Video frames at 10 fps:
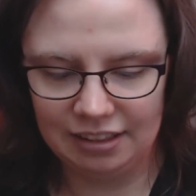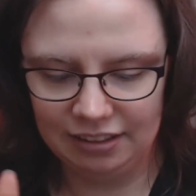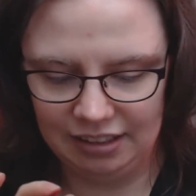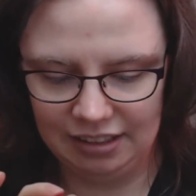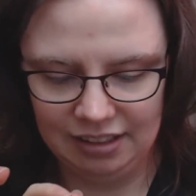
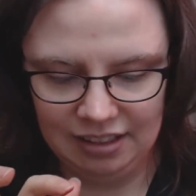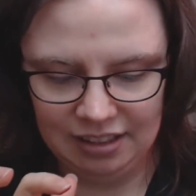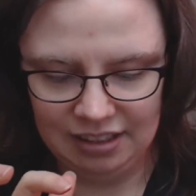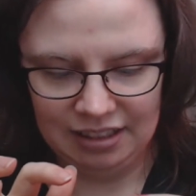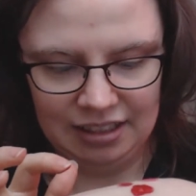colour.
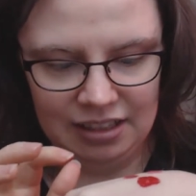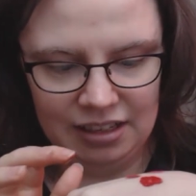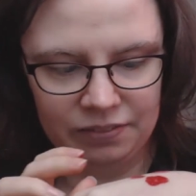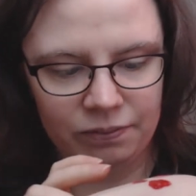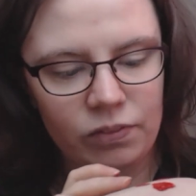
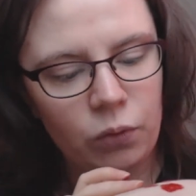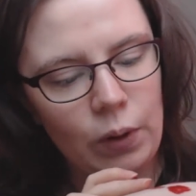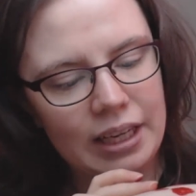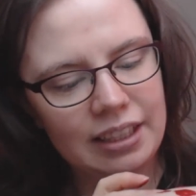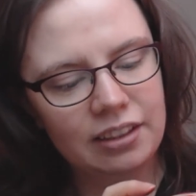
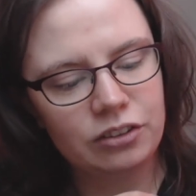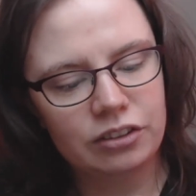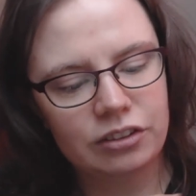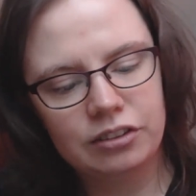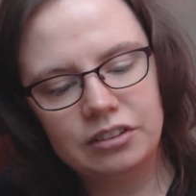When you
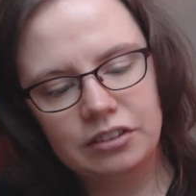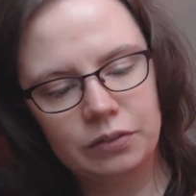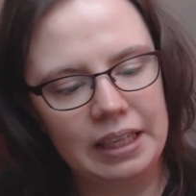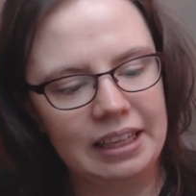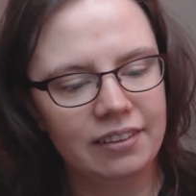just
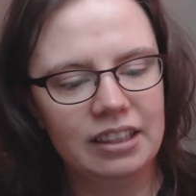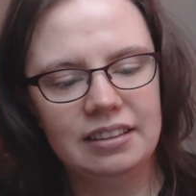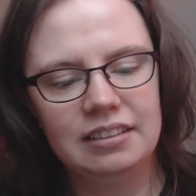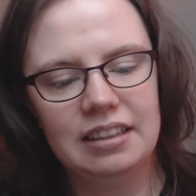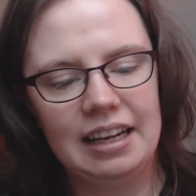smear
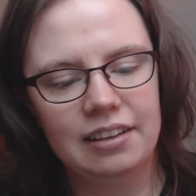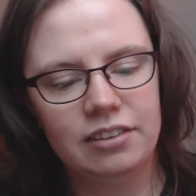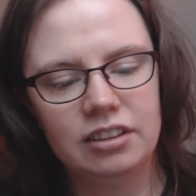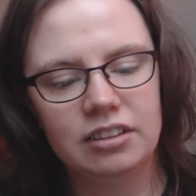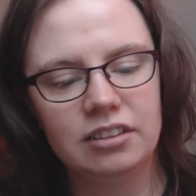it, it
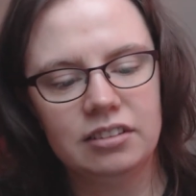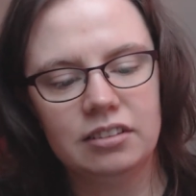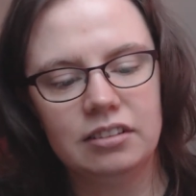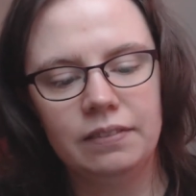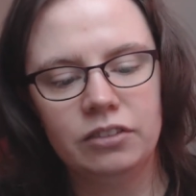actually
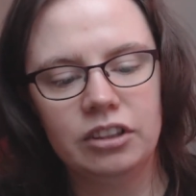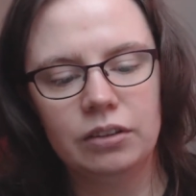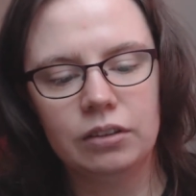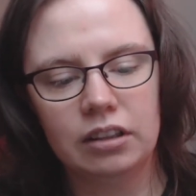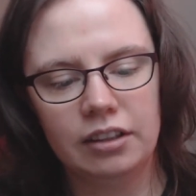doesn't seem
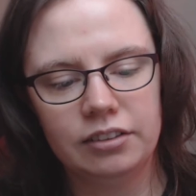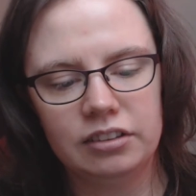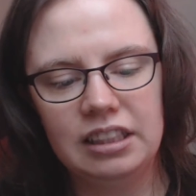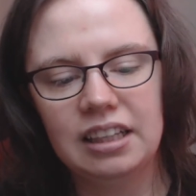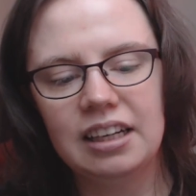too
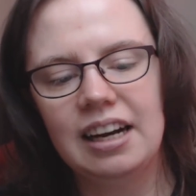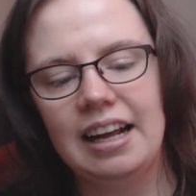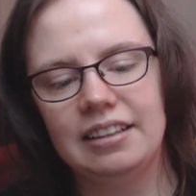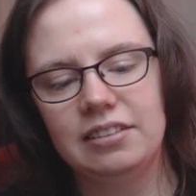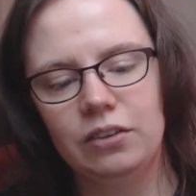glossy.
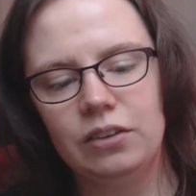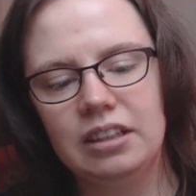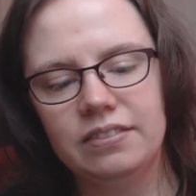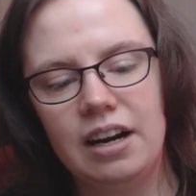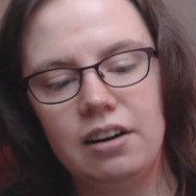It's
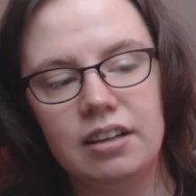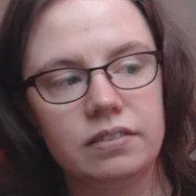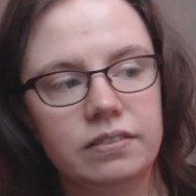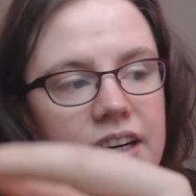only very,